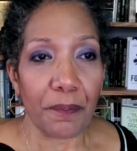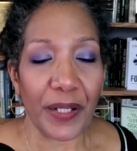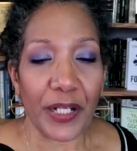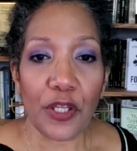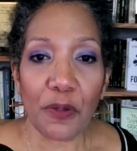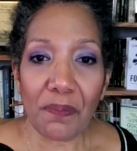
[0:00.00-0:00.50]

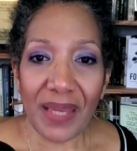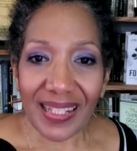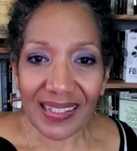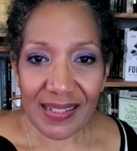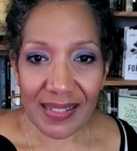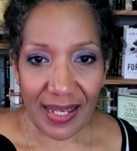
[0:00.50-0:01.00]
But
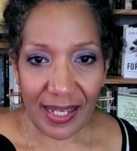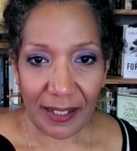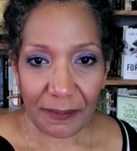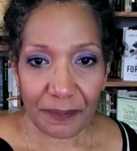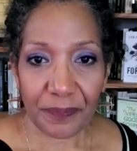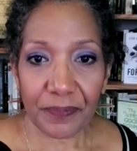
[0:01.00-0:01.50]

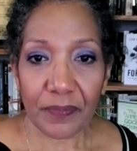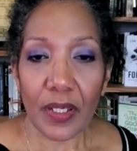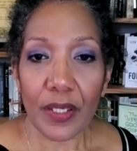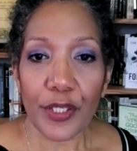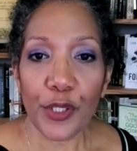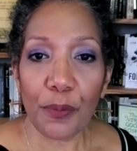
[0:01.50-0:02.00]
humility
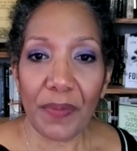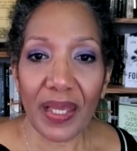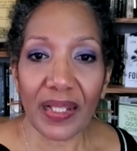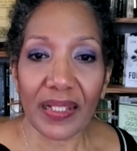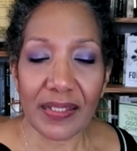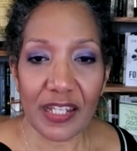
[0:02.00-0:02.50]

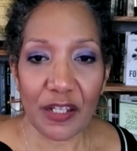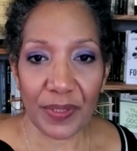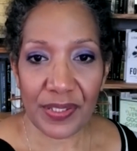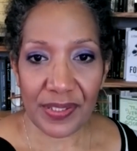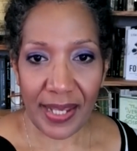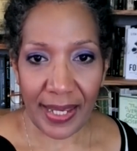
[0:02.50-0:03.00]

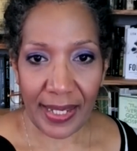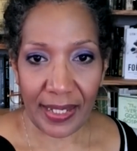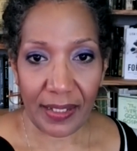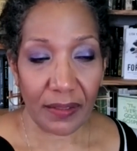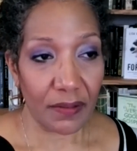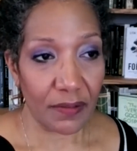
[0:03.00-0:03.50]
would
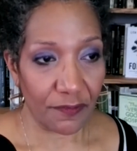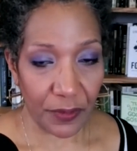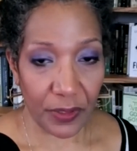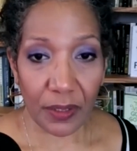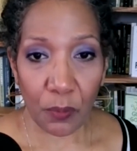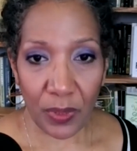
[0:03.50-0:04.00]
say,
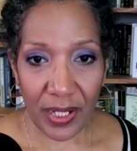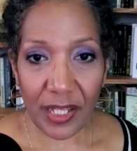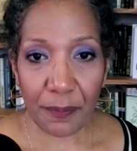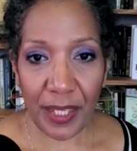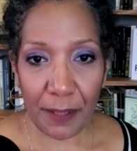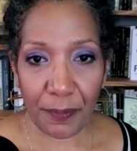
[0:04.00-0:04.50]
for one of
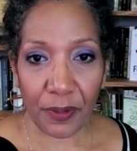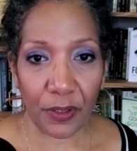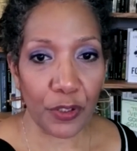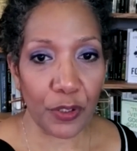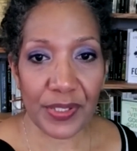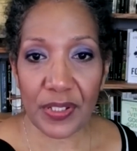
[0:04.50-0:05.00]
the
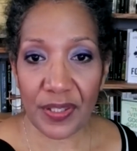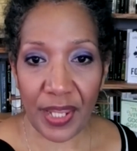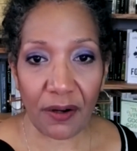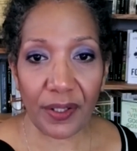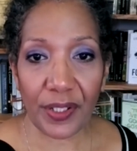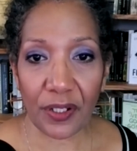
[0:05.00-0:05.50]
people who is
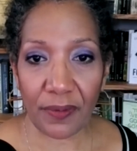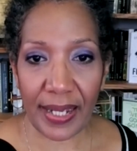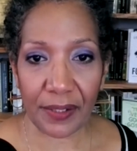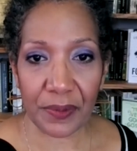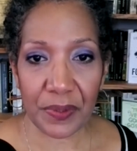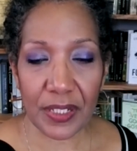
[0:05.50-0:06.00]
there on the
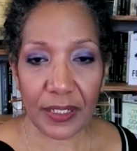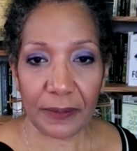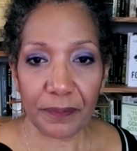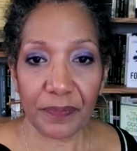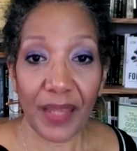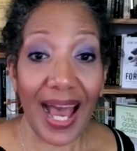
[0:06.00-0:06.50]
ground,
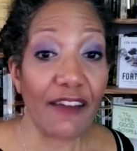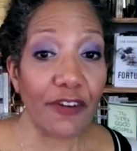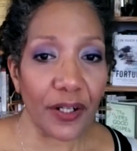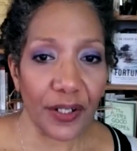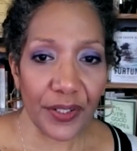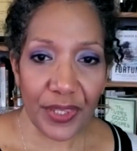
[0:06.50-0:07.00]
I've
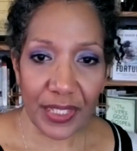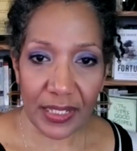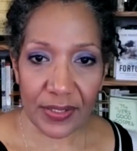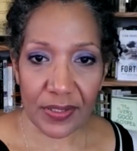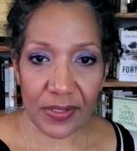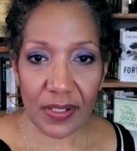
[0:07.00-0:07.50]
heard
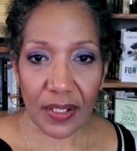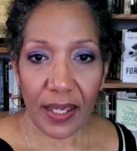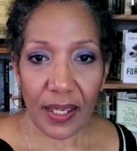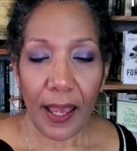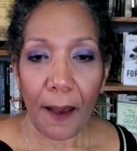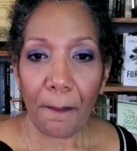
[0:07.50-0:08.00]
this,
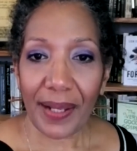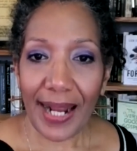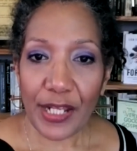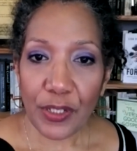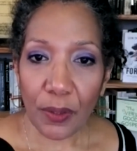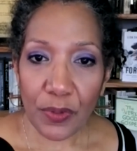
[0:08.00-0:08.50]
but
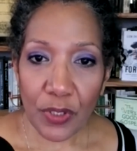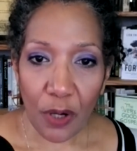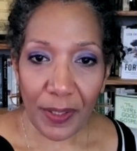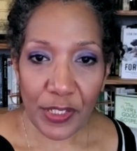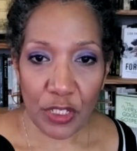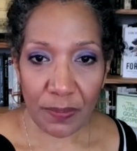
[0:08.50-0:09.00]
I don't
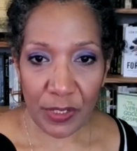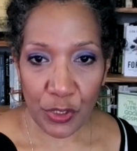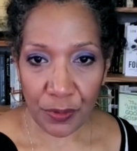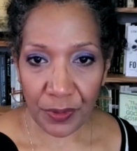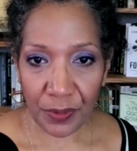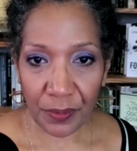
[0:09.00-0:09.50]
know it to be
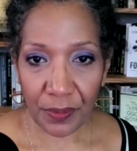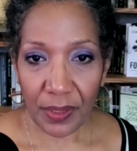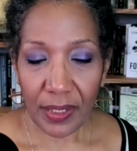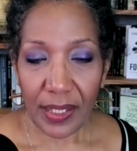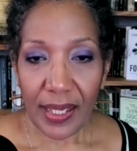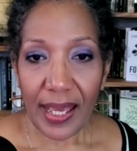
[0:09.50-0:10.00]
true.
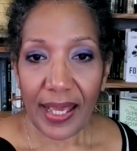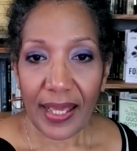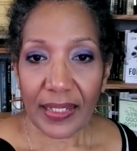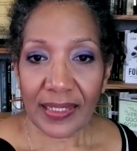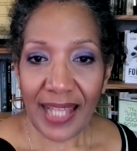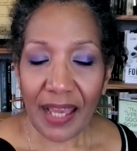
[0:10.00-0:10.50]

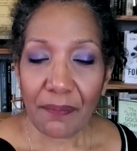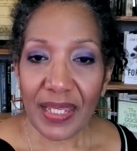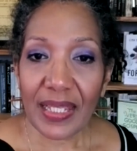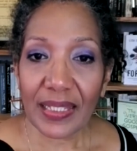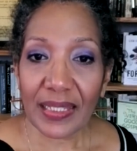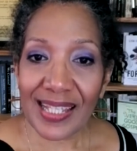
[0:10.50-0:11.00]
Let
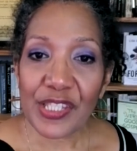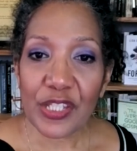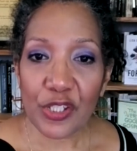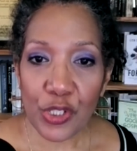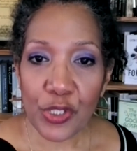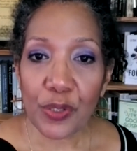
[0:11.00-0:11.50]
me
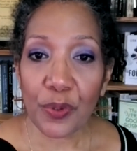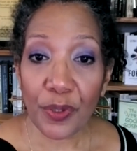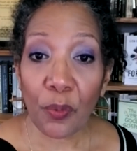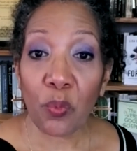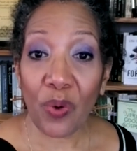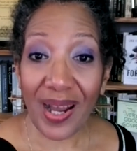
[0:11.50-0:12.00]
listen to
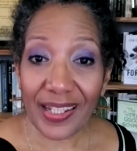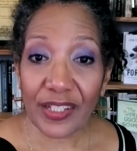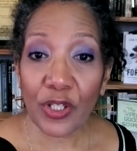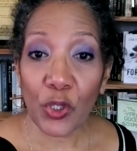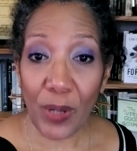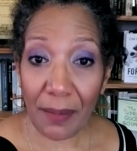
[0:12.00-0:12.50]
the
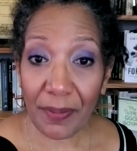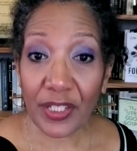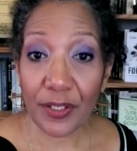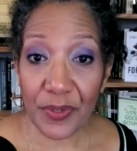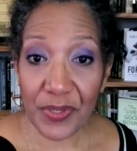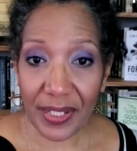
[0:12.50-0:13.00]
one who I'm
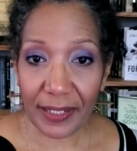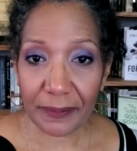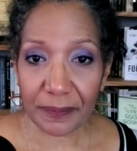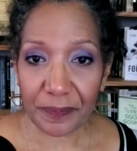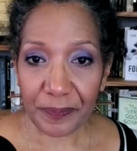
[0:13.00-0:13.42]
accusing.